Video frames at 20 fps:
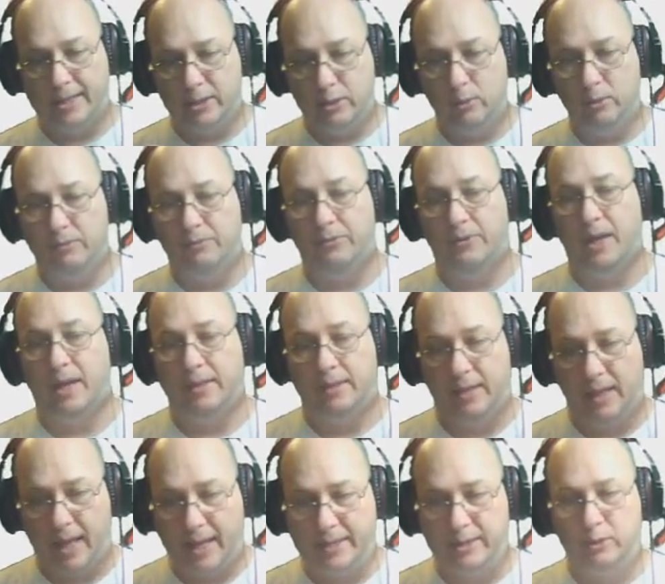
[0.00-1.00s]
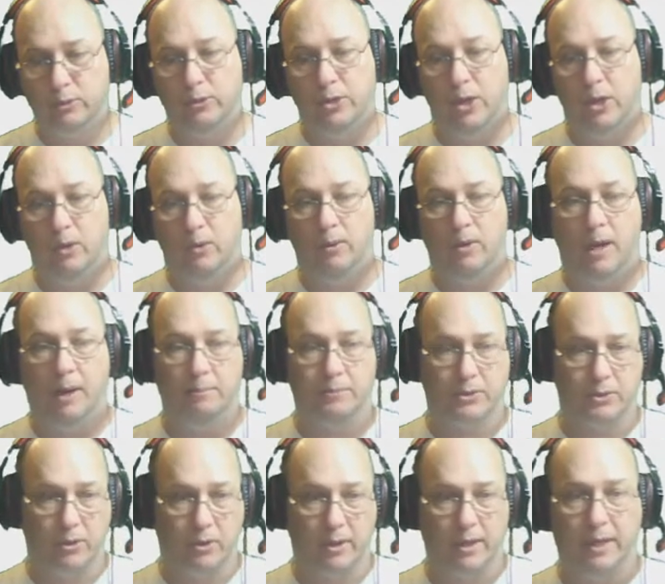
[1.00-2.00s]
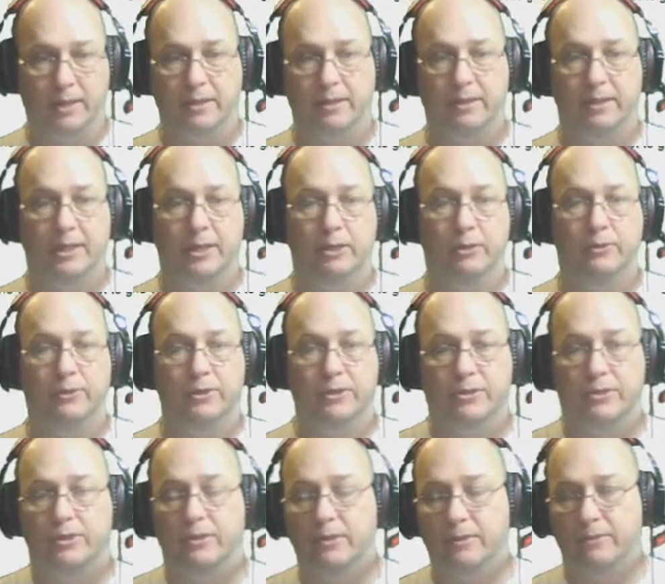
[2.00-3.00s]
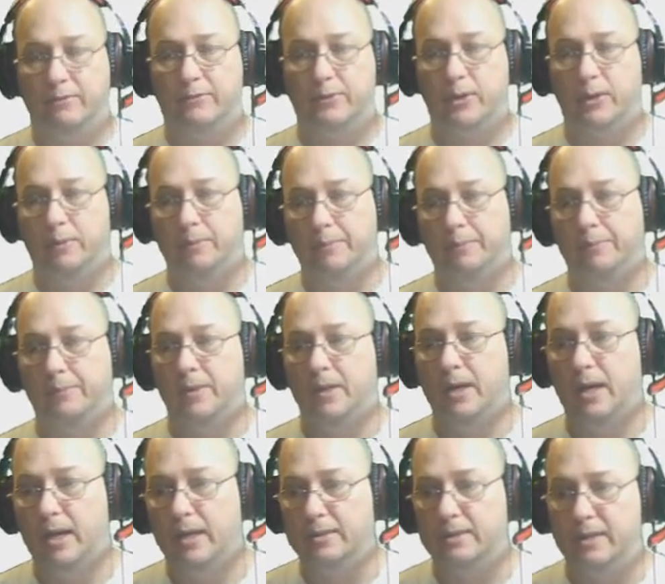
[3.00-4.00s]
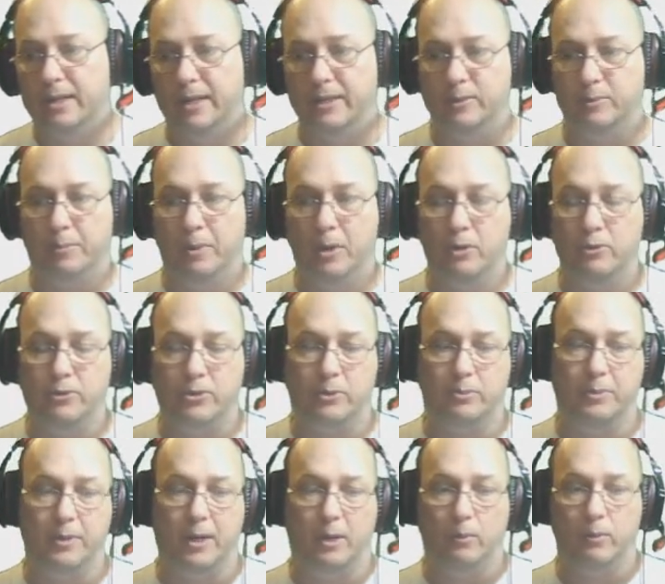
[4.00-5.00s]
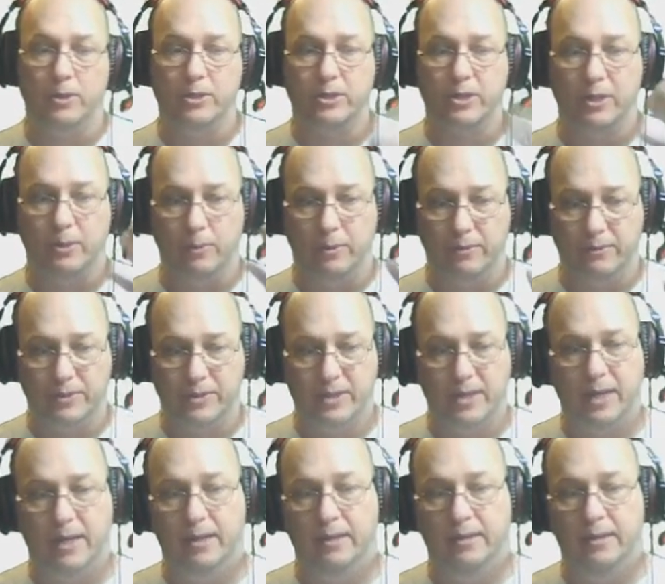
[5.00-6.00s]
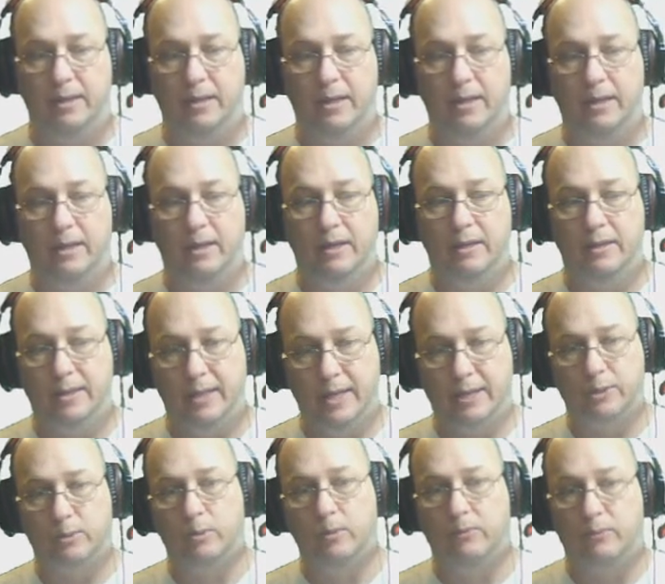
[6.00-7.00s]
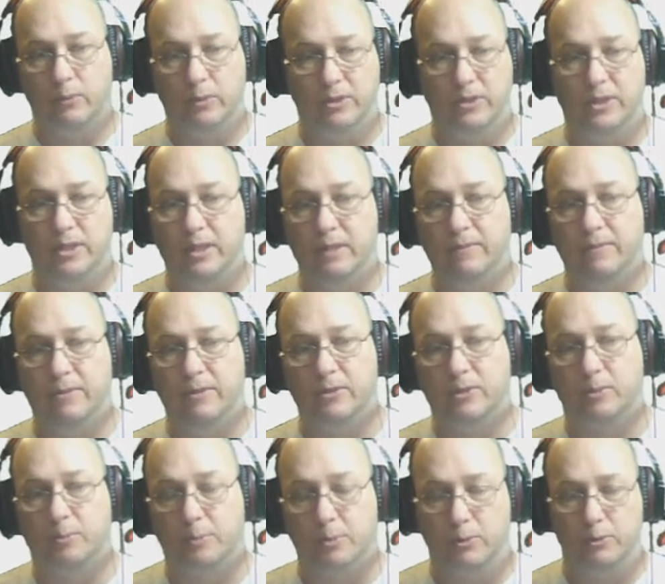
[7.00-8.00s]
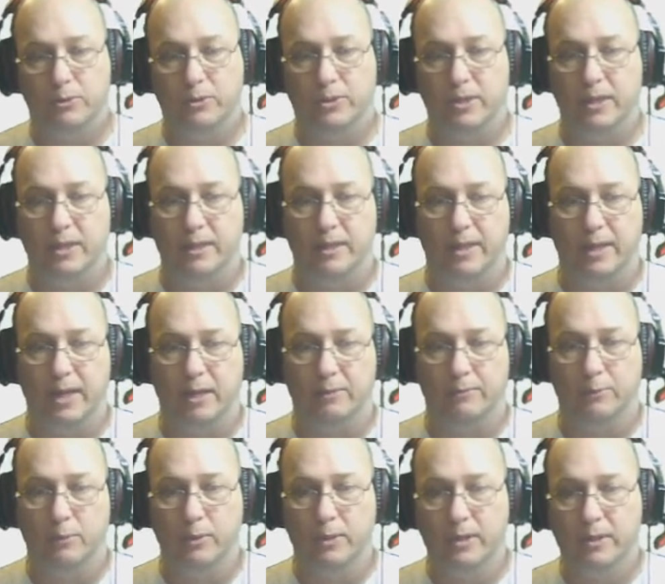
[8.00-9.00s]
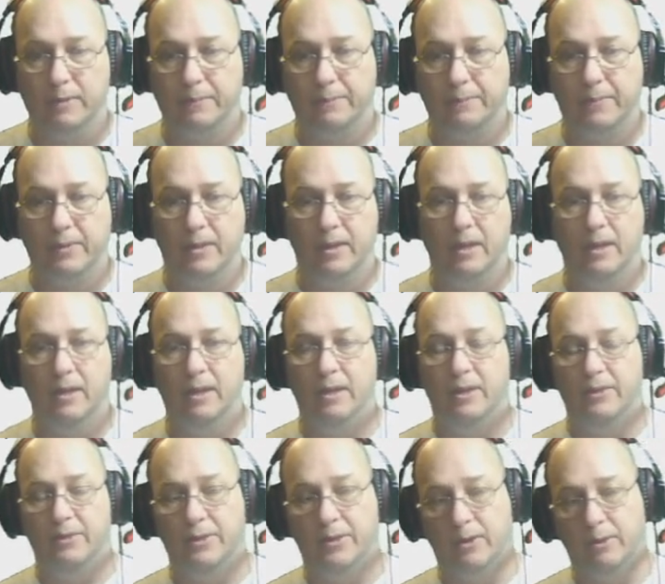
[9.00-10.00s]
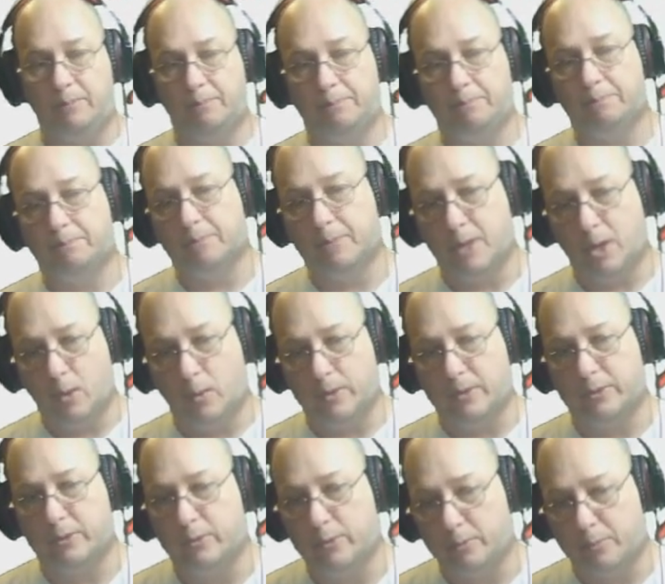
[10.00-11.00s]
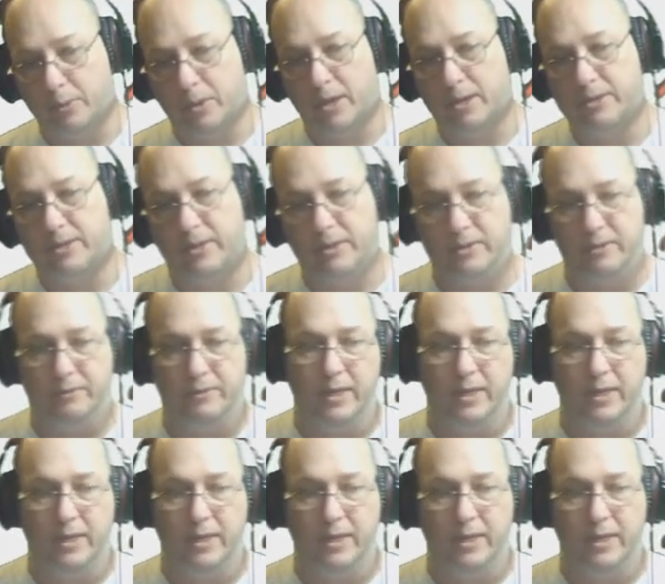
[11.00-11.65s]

to know, I'm sorry I didn't hear this from today's post, but I wish they would have said, yes, we've received the sprues in California. They're going through the process of